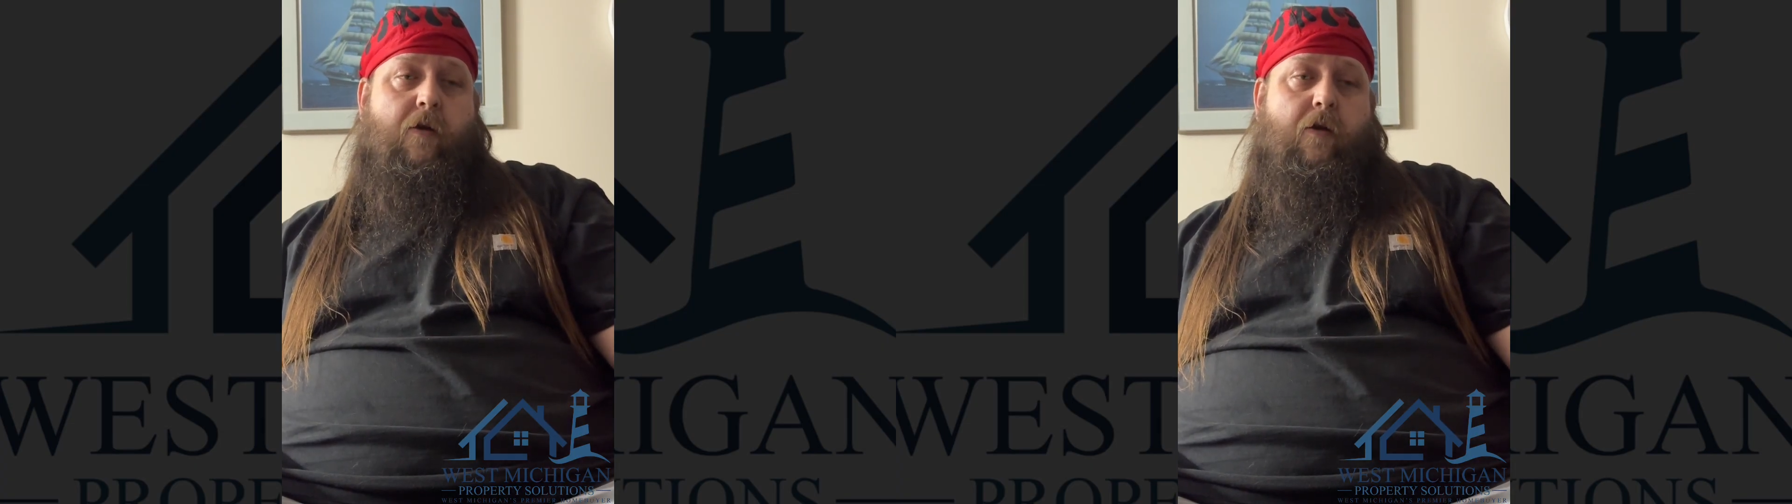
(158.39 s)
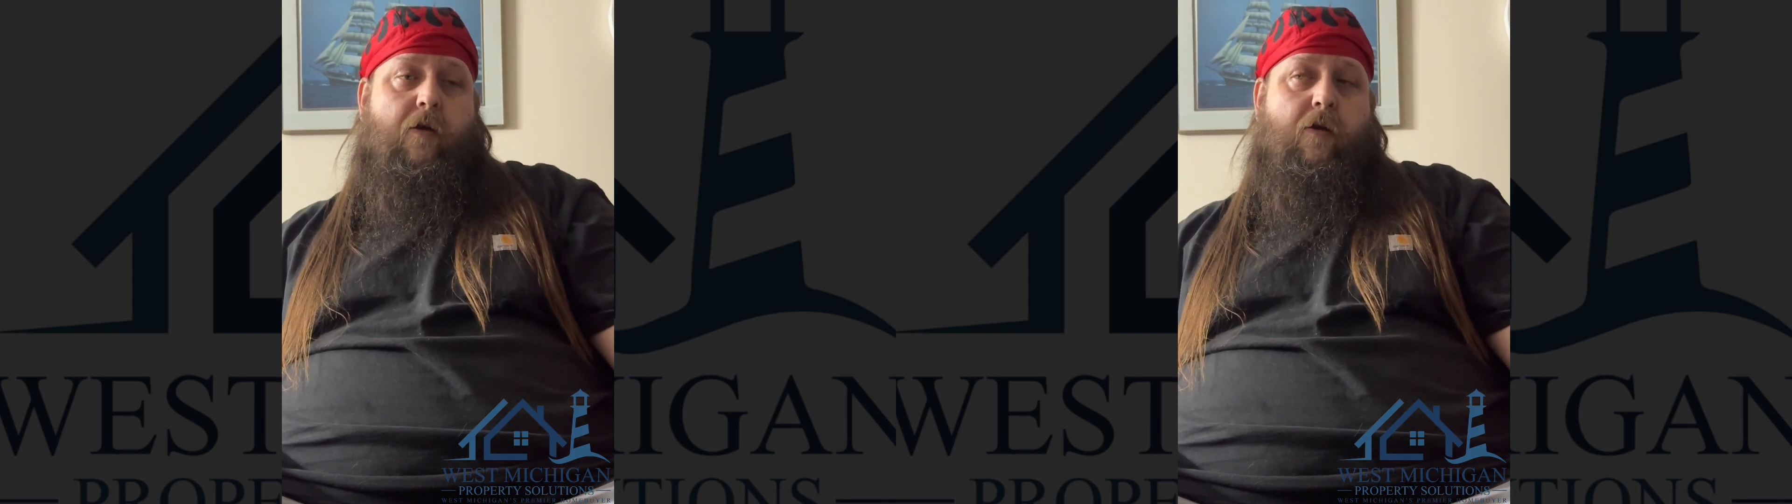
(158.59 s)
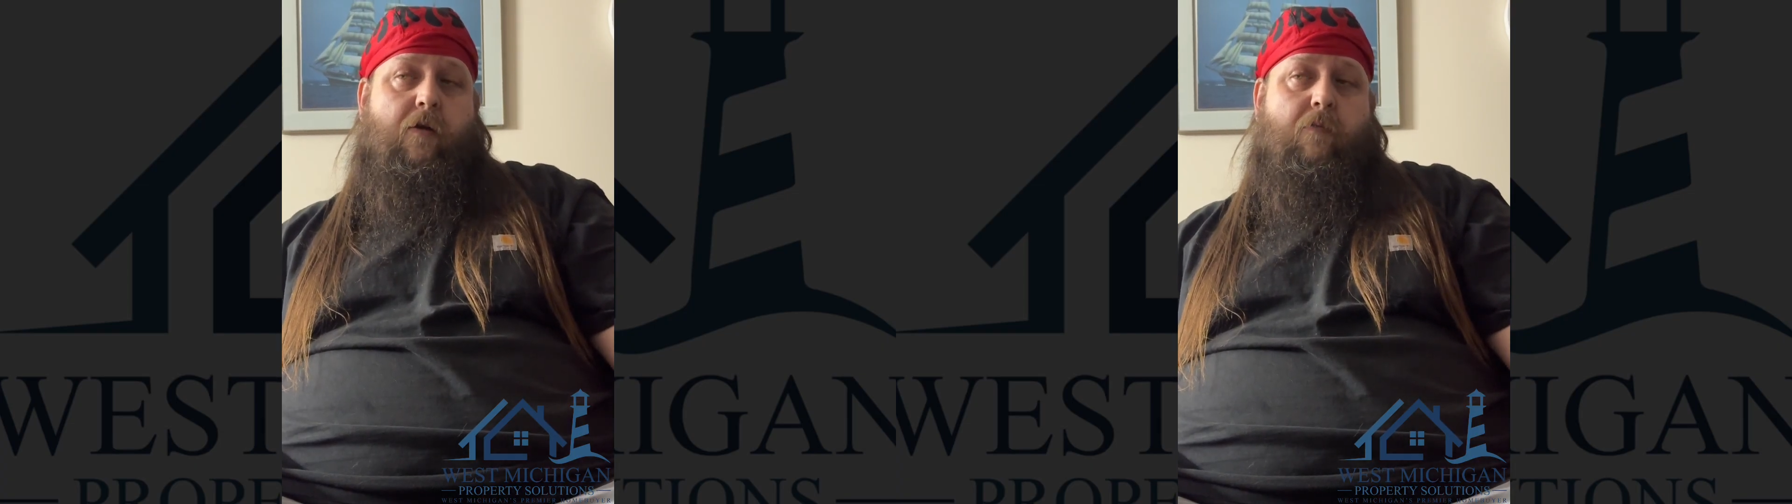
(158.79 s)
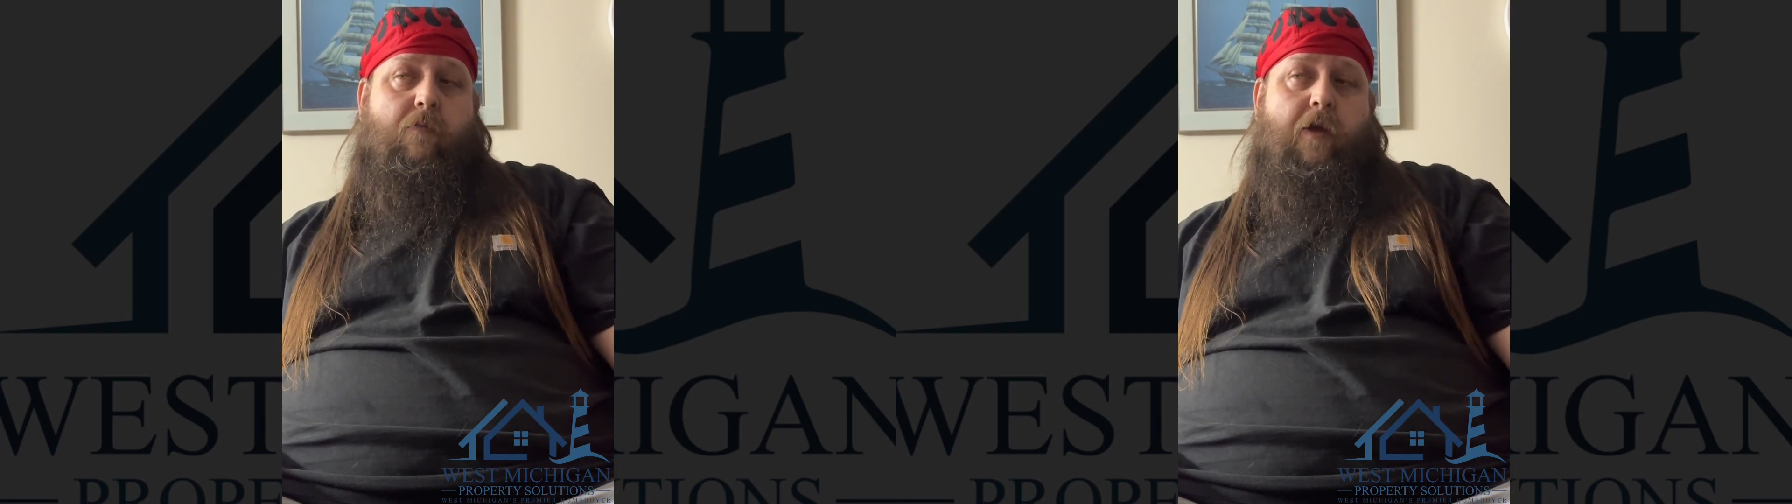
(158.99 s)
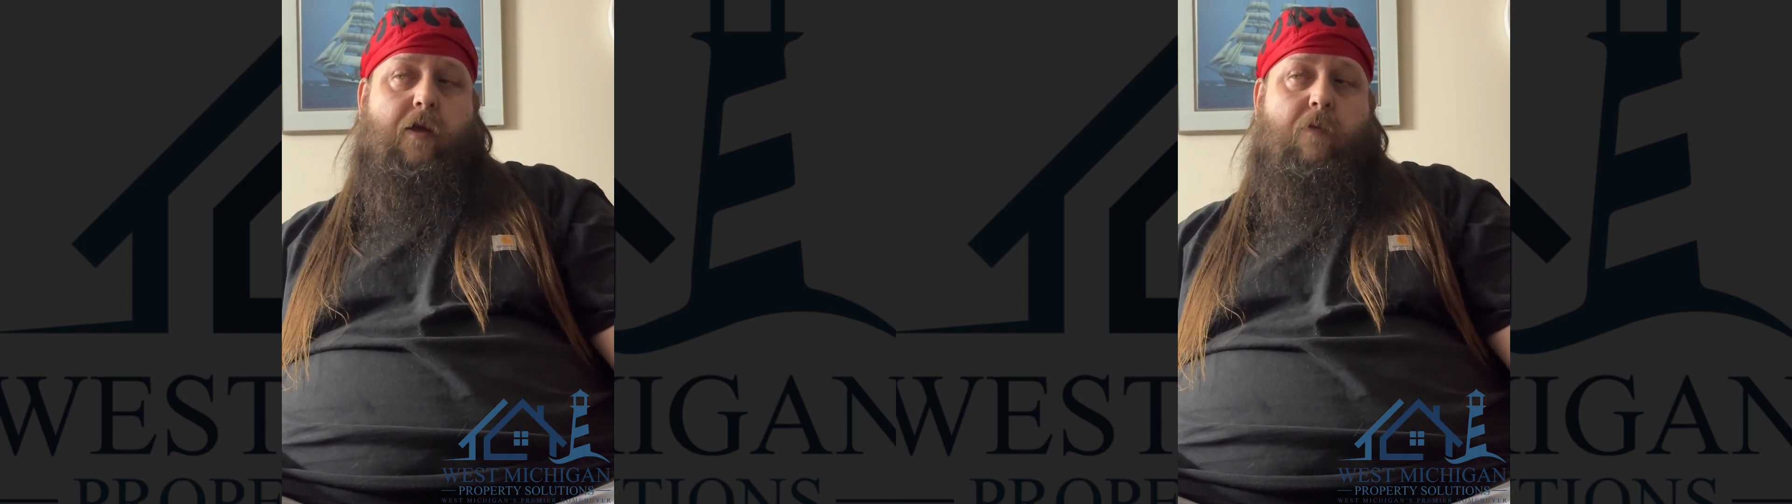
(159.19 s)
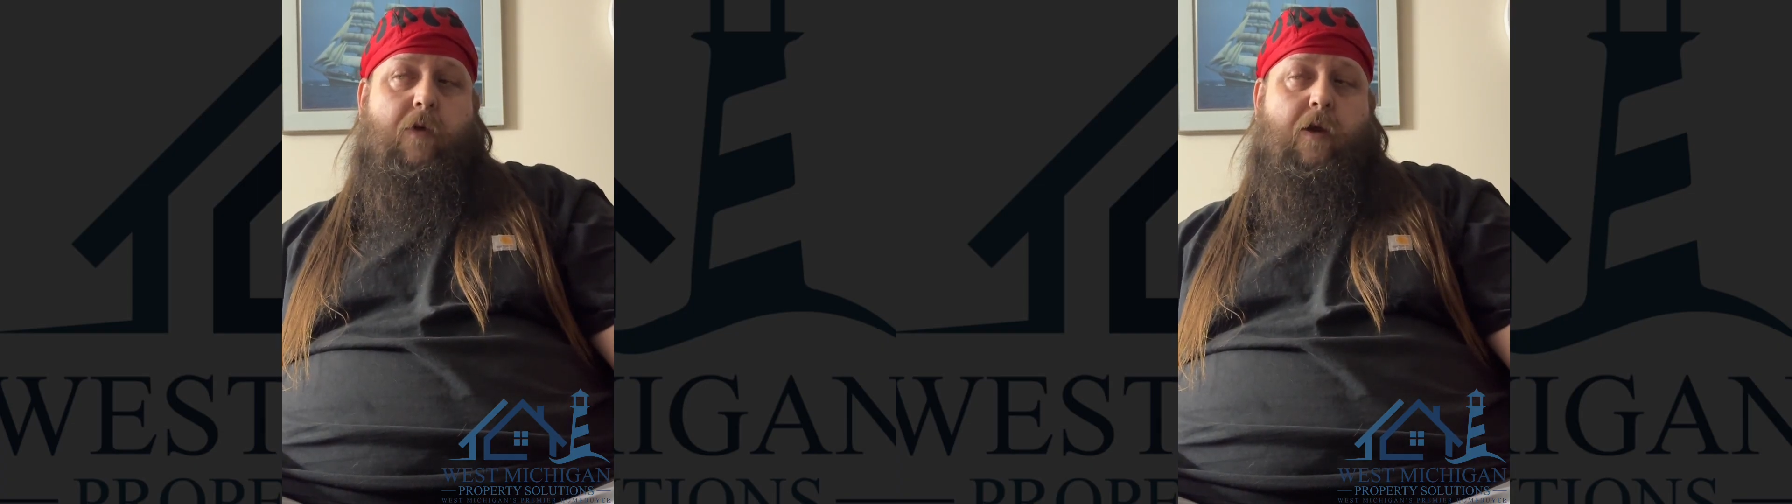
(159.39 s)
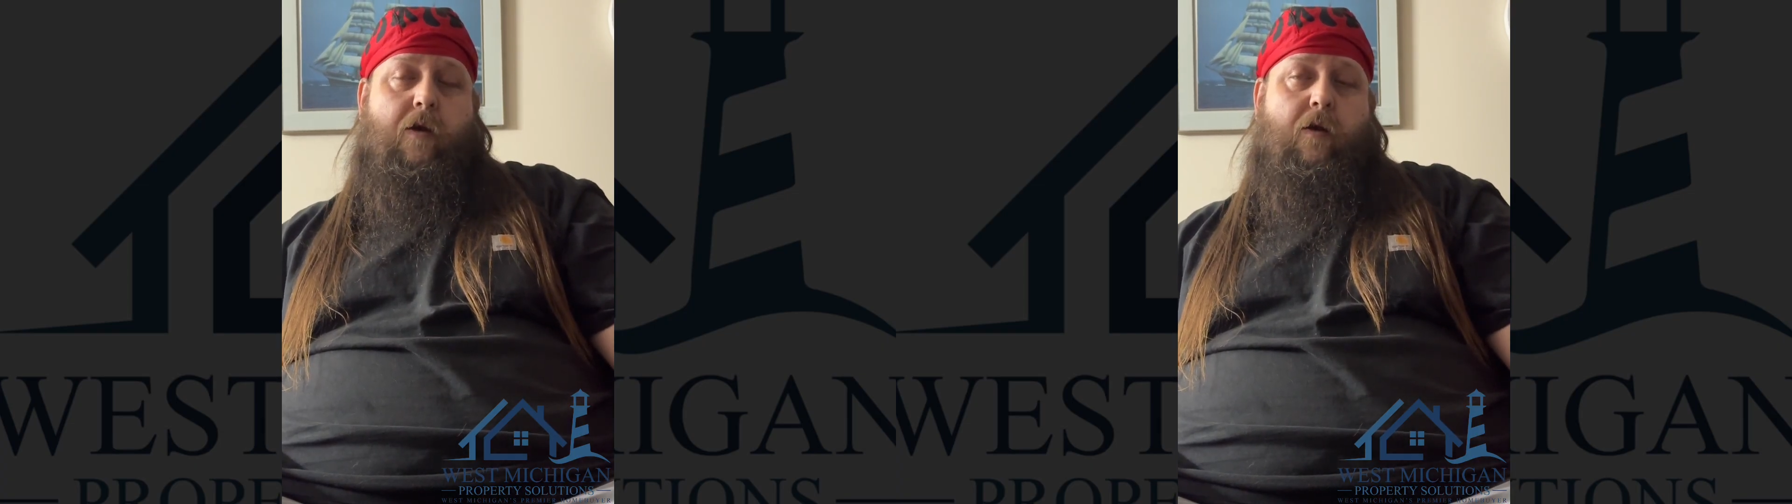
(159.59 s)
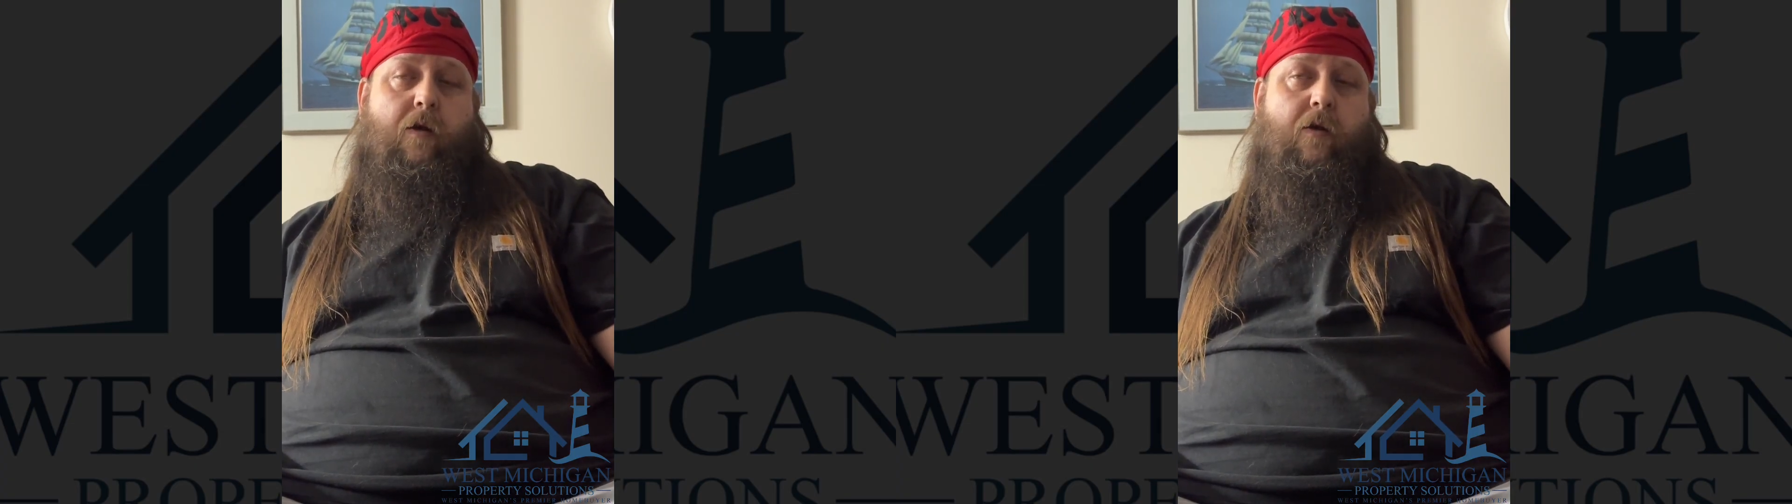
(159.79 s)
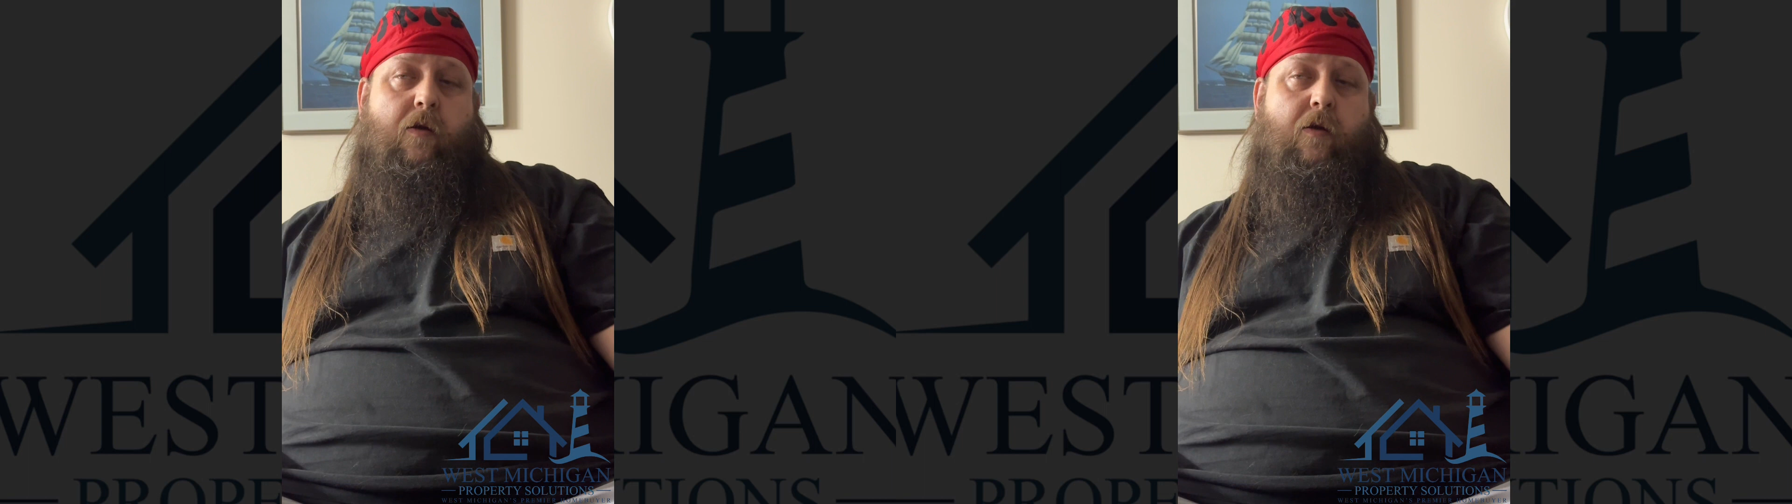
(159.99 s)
or make it better.